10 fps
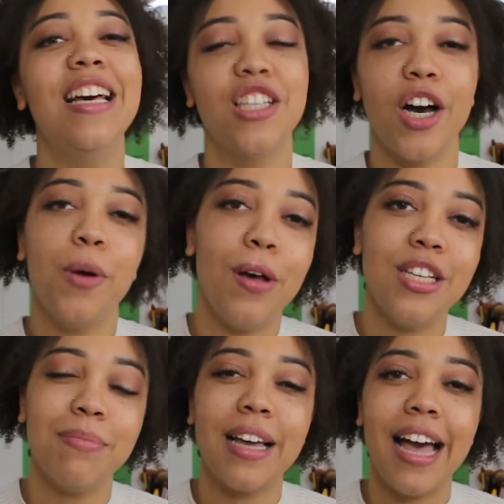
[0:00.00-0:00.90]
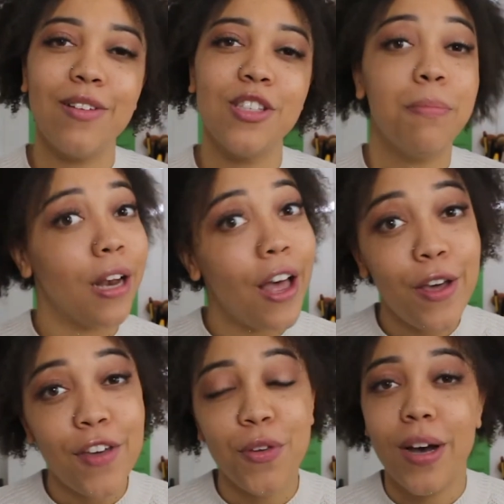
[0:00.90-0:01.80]
So I'll post some accounts below
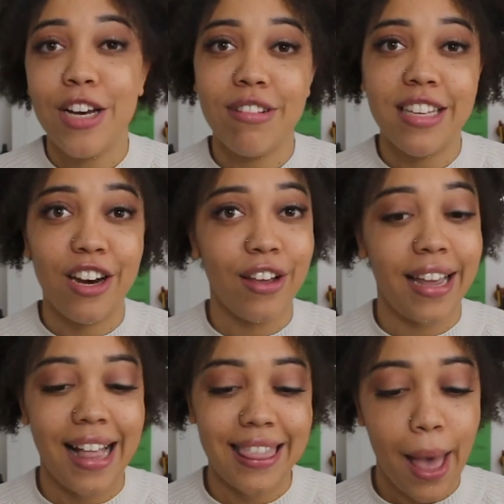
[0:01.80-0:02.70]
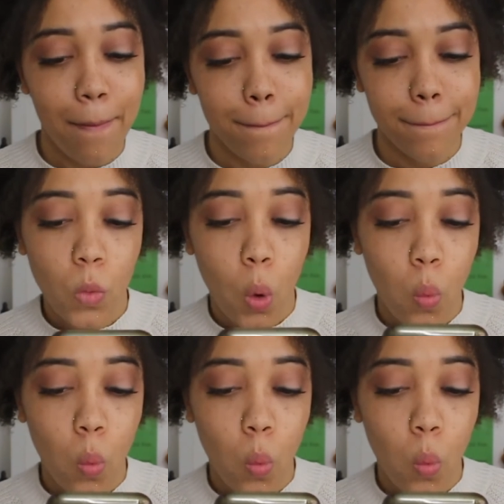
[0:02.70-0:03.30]
if you are interested in looking at them.